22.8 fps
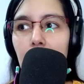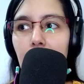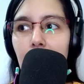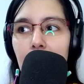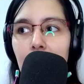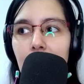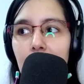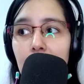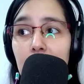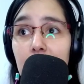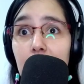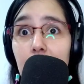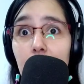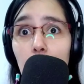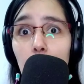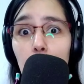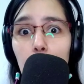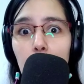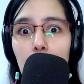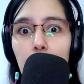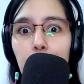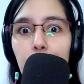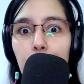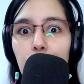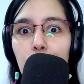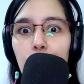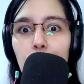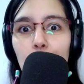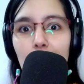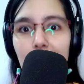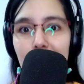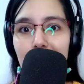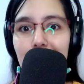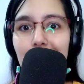It doesn't know how to
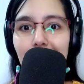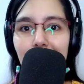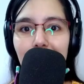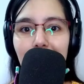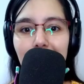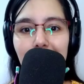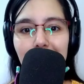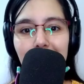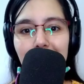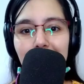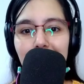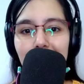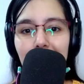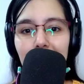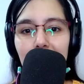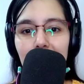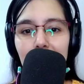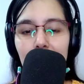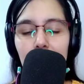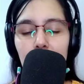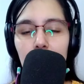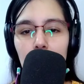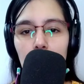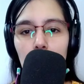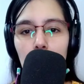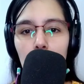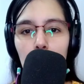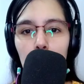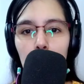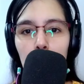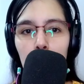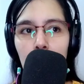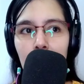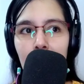translate it.
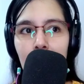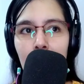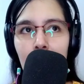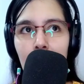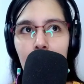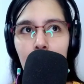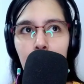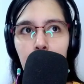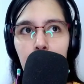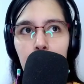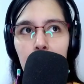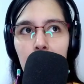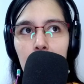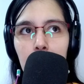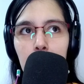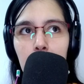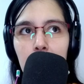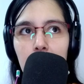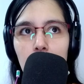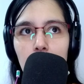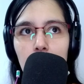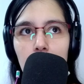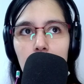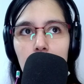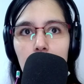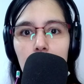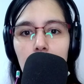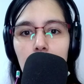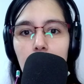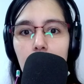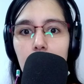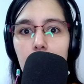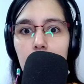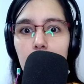So it pretty much
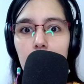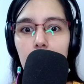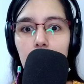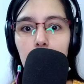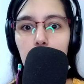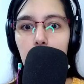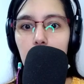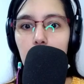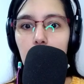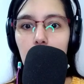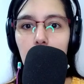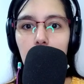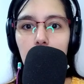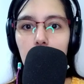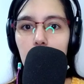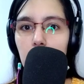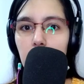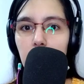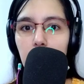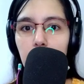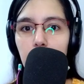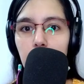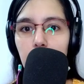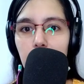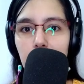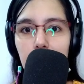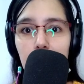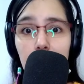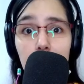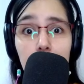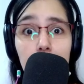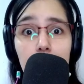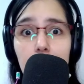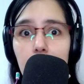cuts it, because
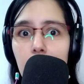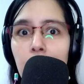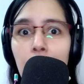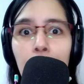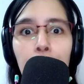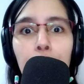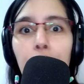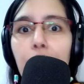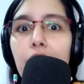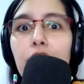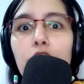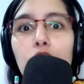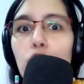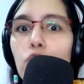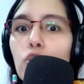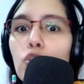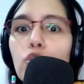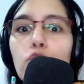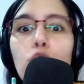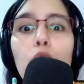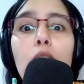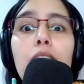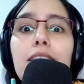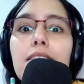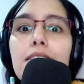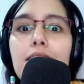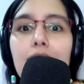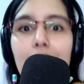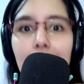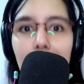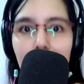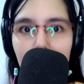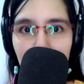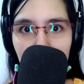there's nothing to
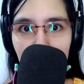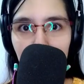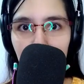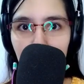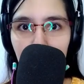translate.